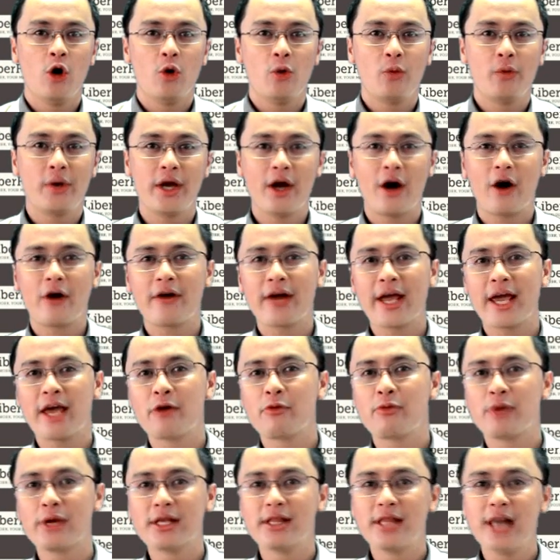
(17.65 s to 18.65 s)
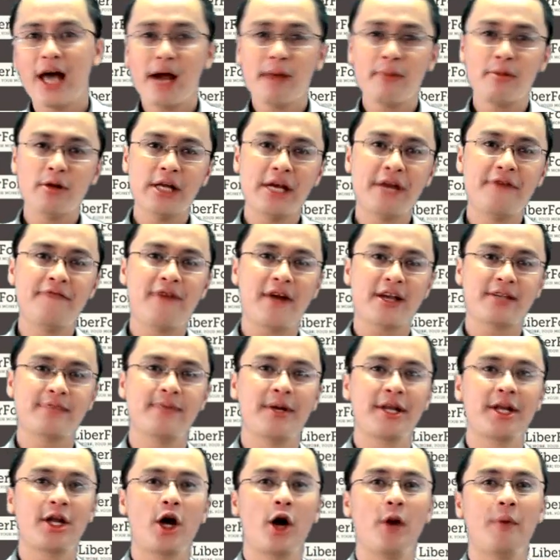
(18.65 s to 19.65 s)
We are a reliable
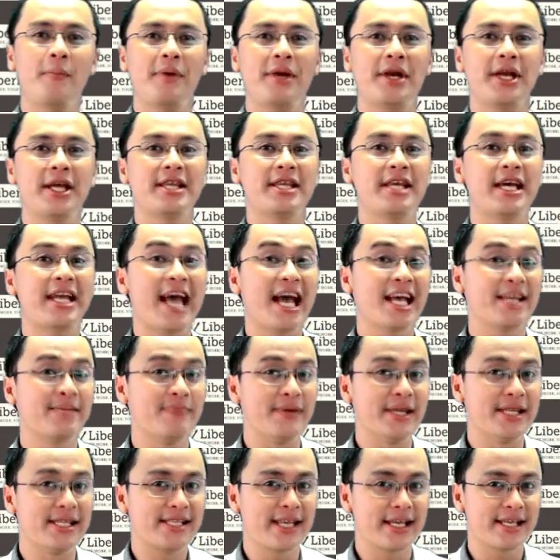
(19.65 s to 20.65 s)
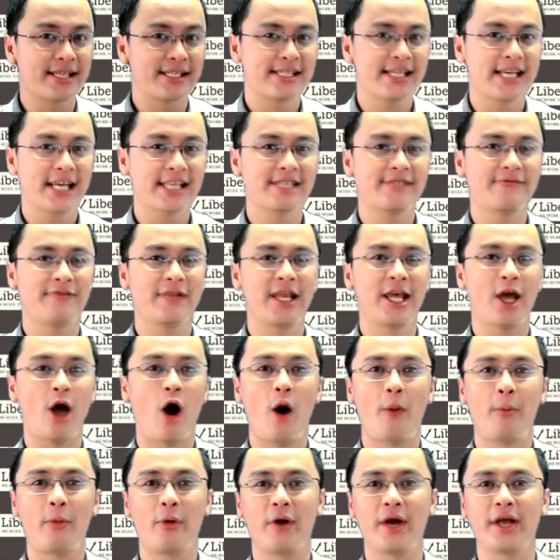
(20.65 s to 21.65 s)
investment company that has been successfully
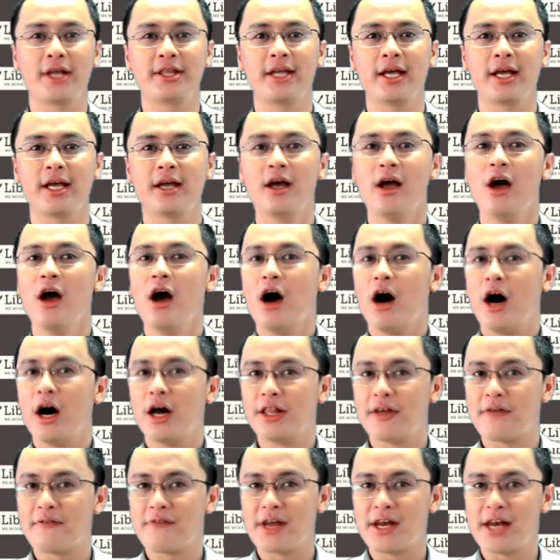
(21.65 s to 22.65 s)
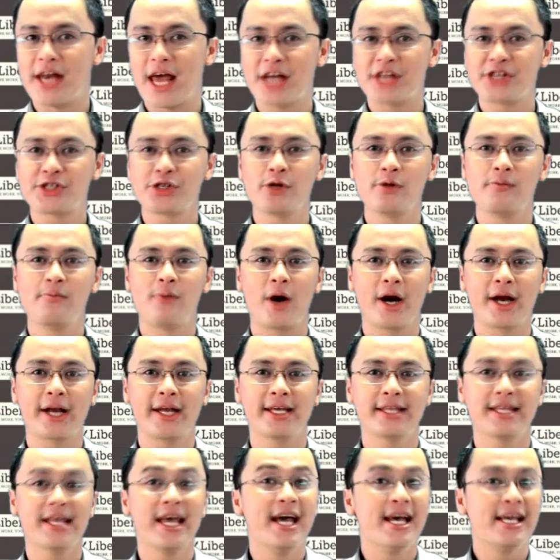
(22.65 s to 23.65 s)
operating on the financial
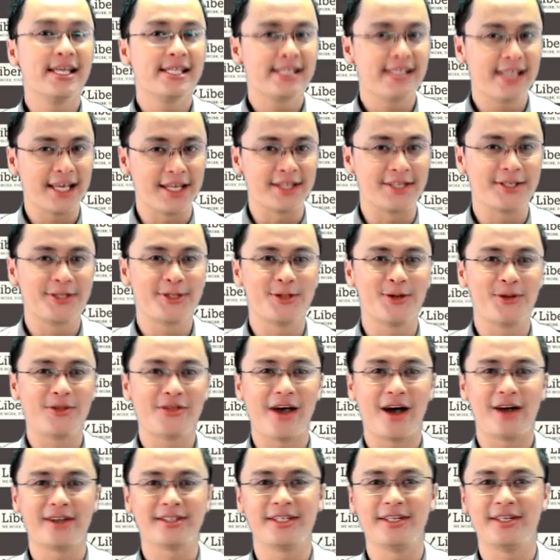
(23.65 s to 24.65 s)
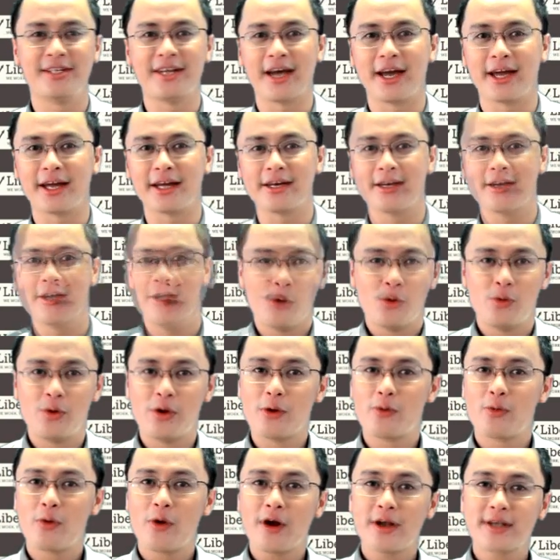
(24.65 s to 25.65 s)
market since two thousand nine. We
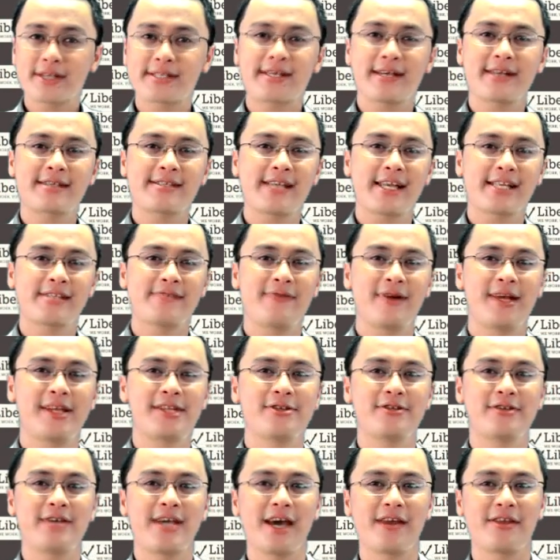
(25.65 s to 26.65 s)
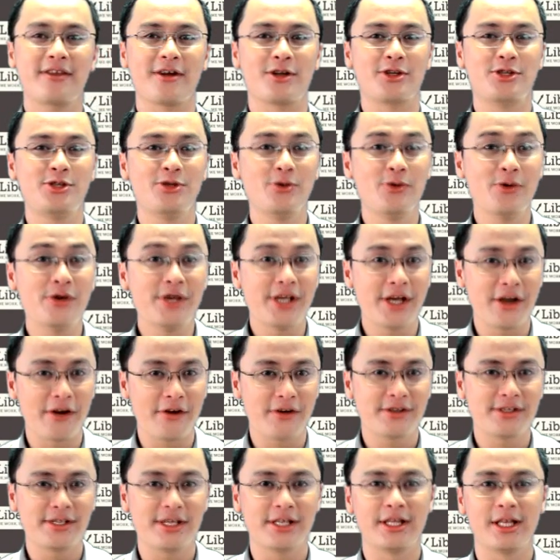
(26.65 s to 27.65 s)
worked successfully together two
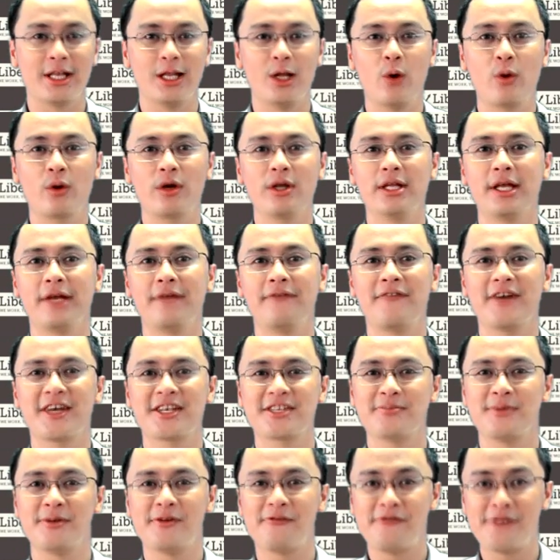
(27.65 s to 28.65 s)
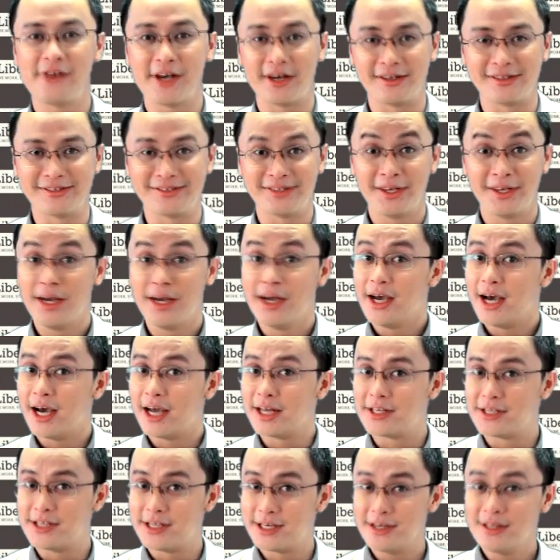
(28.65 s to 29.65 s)
years in the local investment field
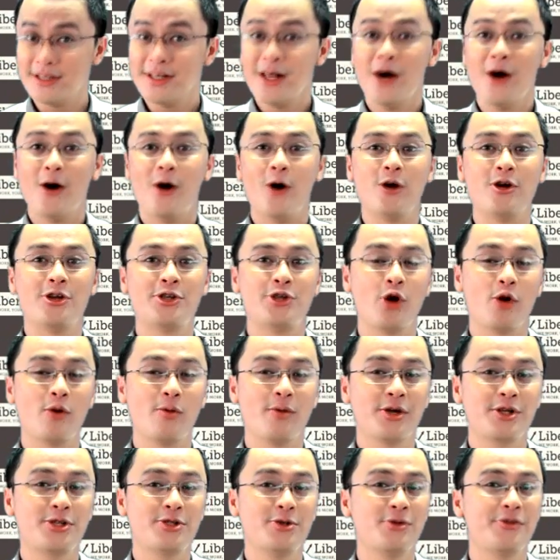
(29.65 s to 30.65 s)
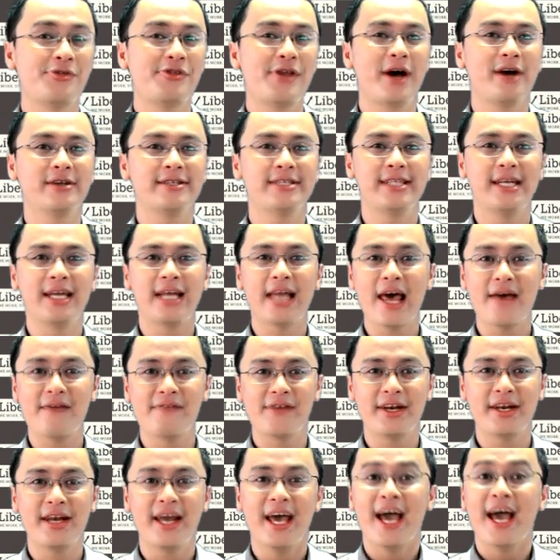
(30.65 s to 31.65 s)
until October two thousand
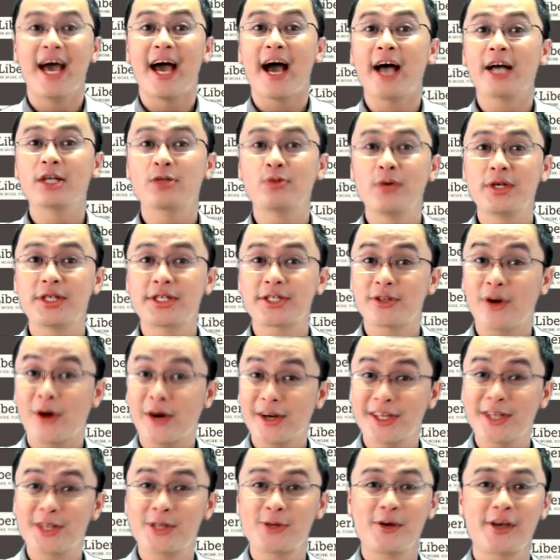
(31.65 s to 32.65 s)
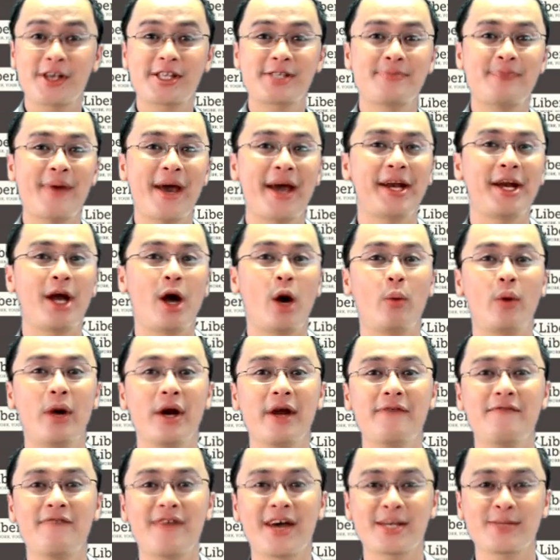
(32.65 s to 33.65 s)
eleven, as we started to expand our
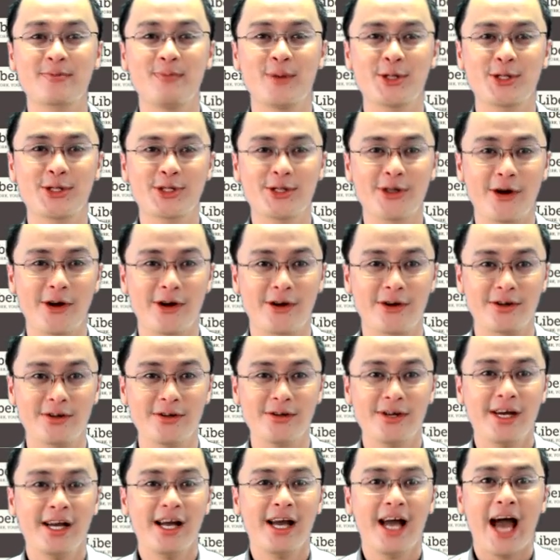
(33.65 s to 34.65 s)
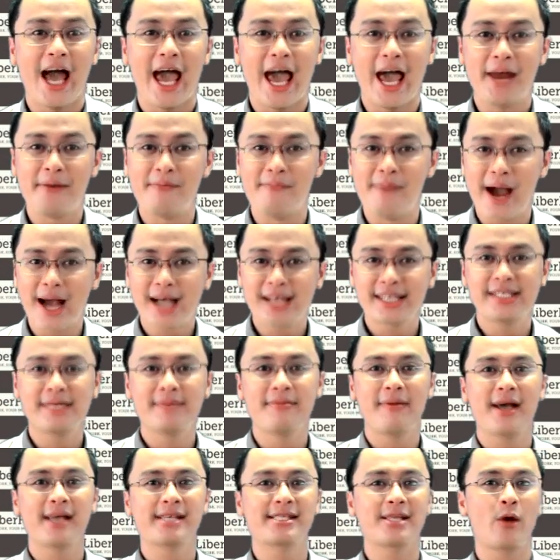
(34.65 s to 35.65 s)
investment circle and
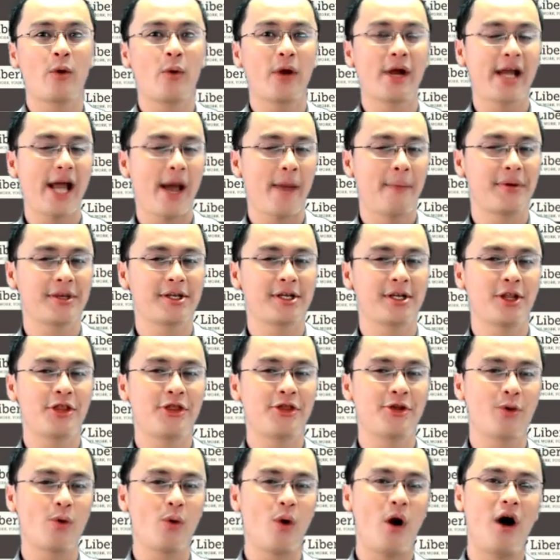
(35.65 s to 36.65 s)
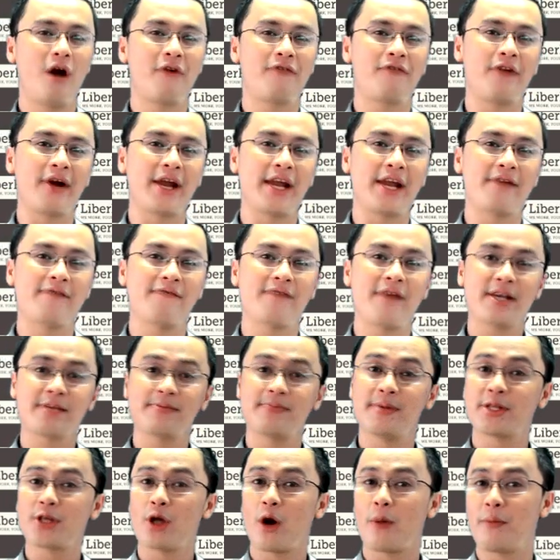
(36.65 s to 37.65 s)
maximize our capital through offering
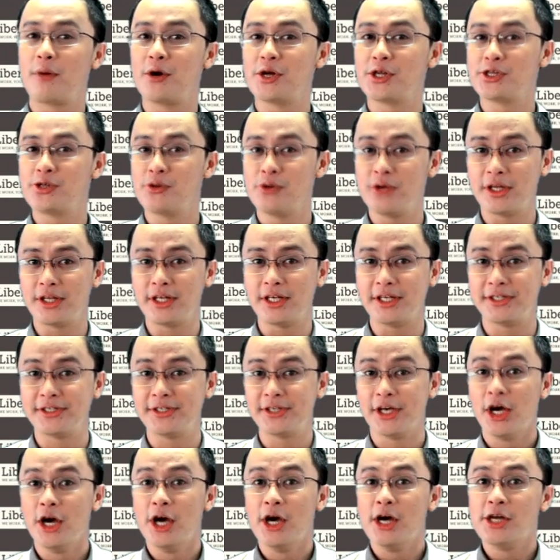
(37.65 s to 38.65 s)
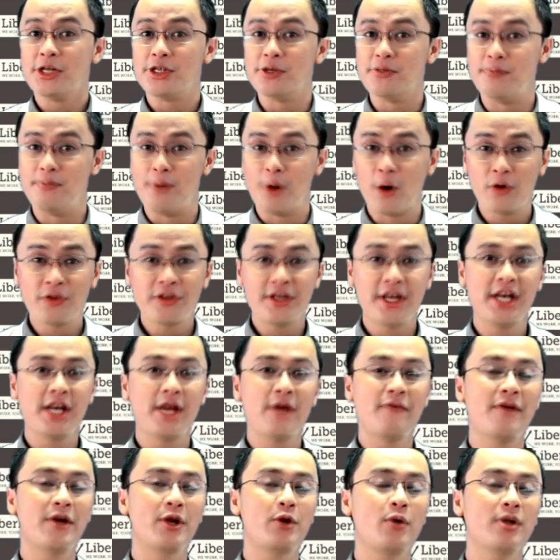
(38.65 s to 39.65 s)
investment opportunities to both
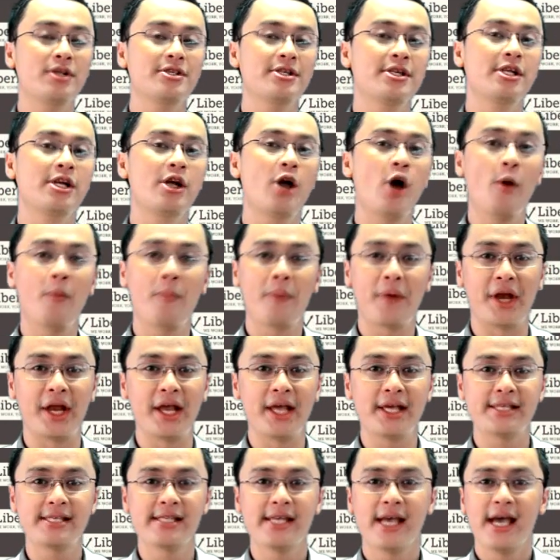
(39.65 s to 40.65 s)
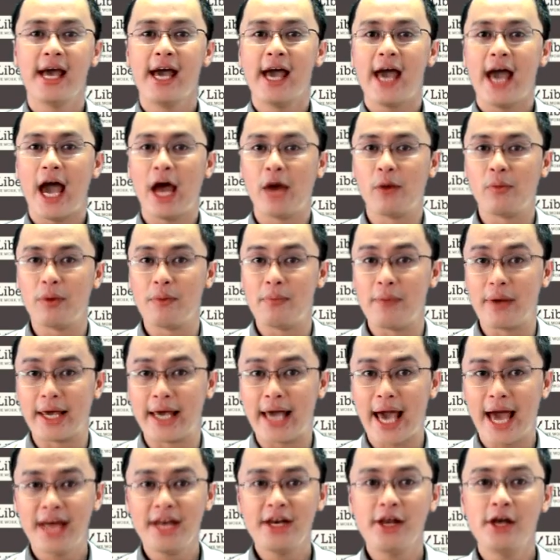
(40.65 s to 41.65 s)
individuals and companies, and we
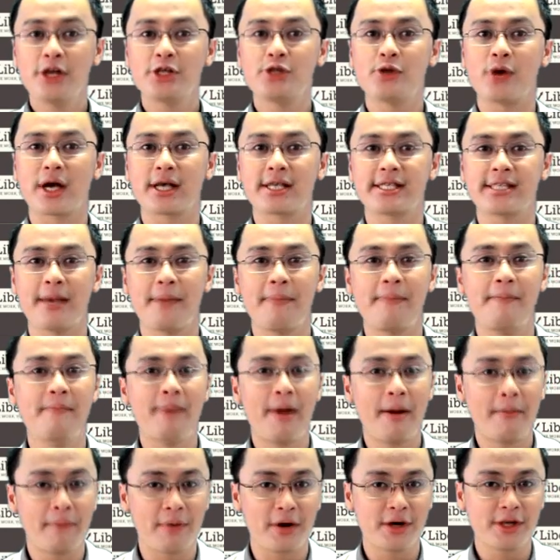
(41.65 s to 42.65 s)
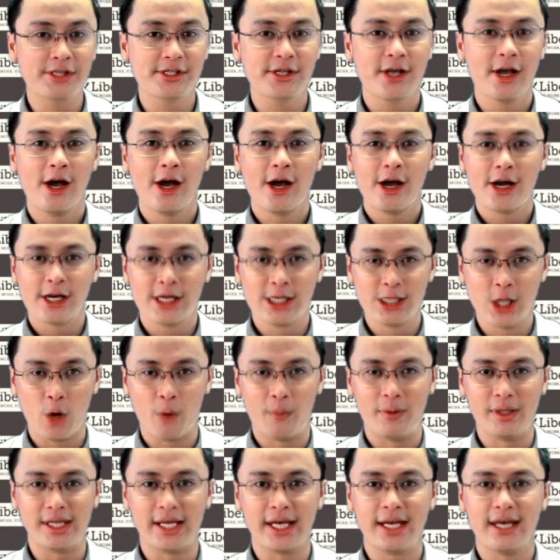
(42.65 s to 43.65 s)
began to accept members
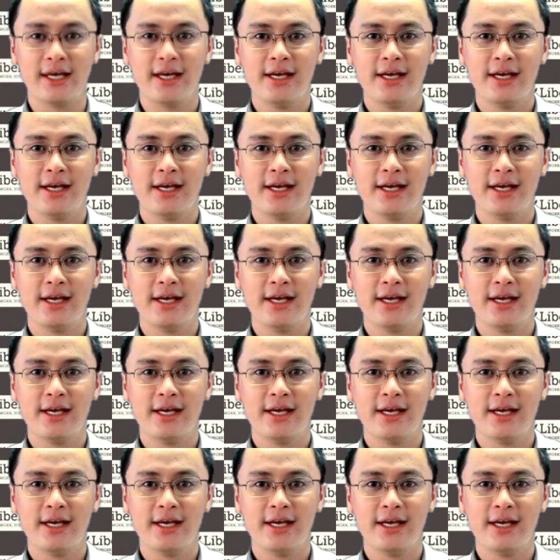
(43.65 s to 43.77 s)
globally.